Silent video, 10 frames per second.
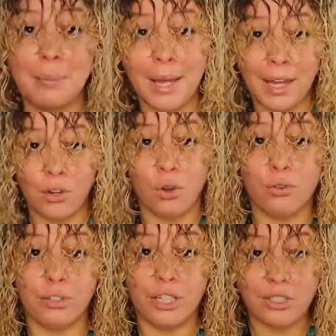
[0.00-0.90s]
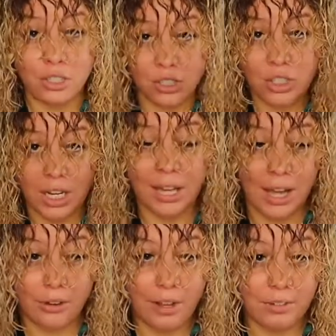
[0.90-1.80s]
my head over and just shake
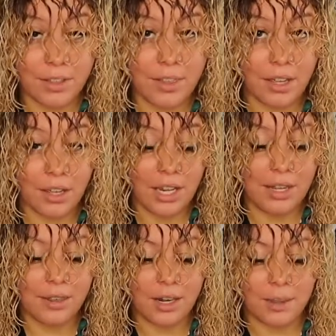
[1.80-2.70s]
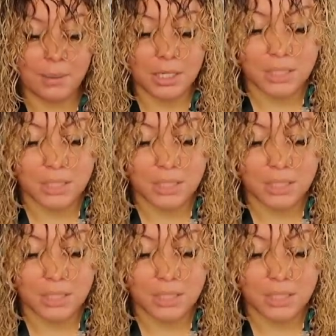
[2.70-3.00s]
out everything, and then I'm gonna